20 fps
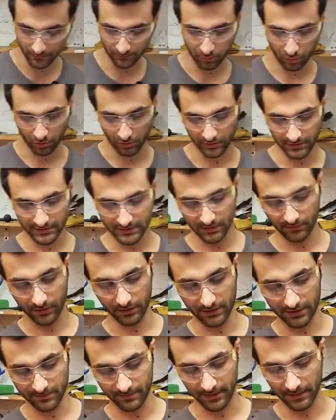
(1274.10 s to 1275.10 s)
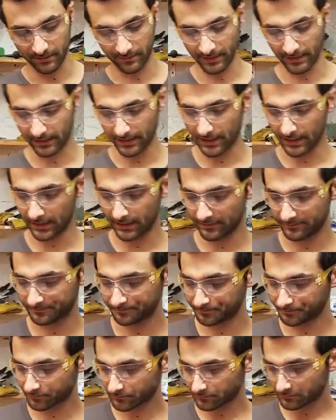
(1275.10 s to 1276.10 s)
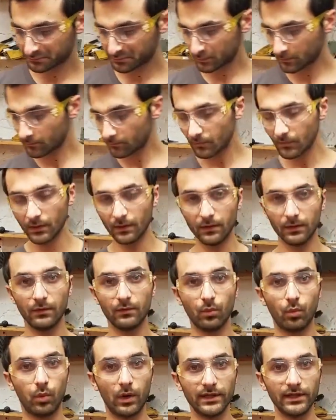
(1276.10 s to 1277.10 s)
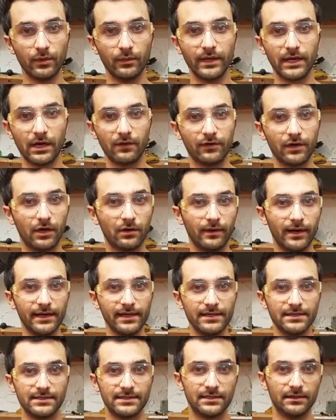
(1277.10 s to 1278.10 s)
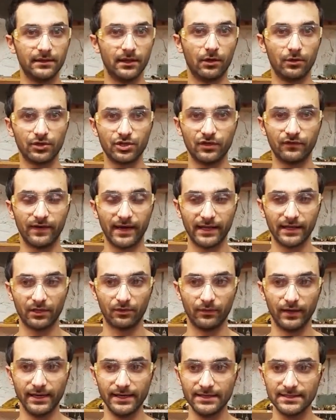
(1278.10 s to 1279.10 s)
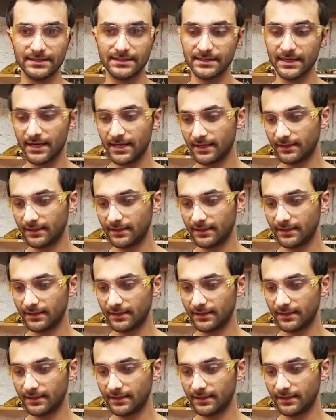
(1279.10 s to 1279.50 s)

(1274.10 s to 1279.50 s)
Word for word: importance, so we're going to spend a minute on it. One that we covered already is the ultraviolet rays.